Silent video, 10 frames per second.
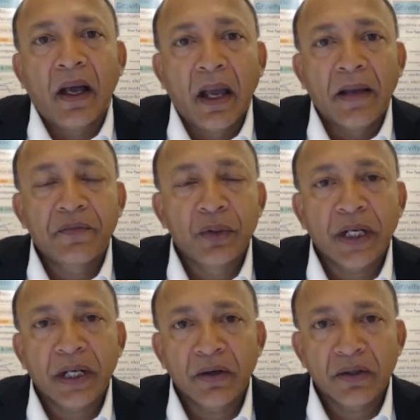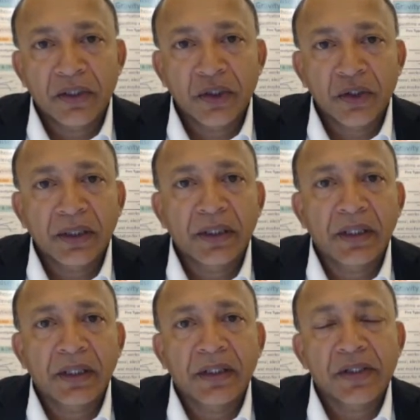If you look at string
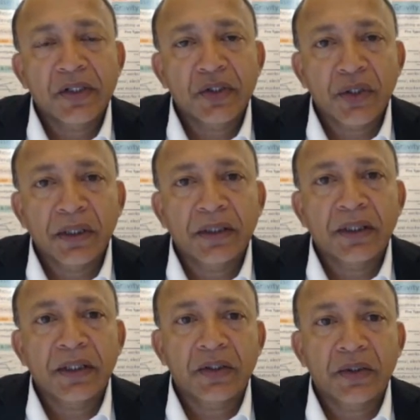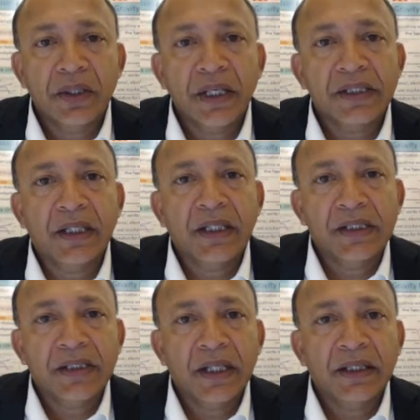theory today says
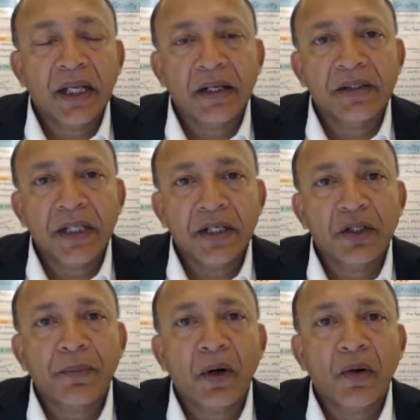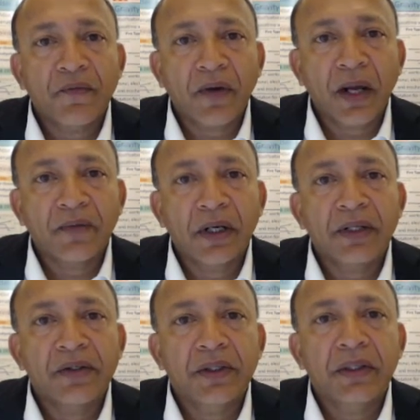that there are 10 to the power
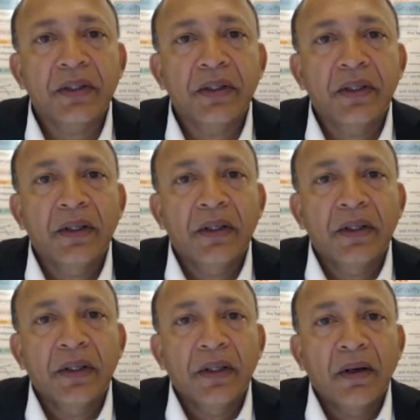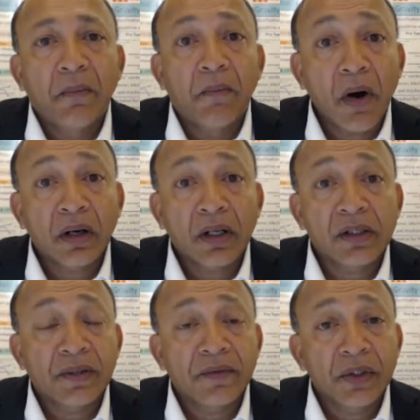500 models
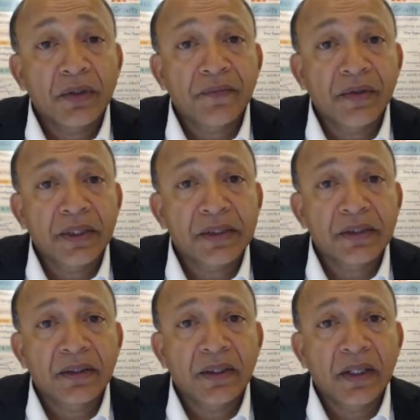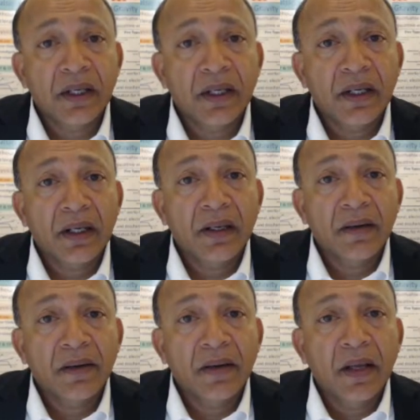of the universe,
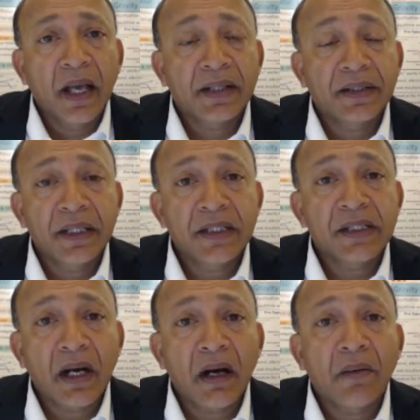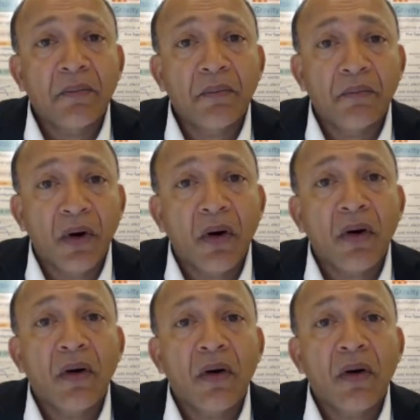and these are more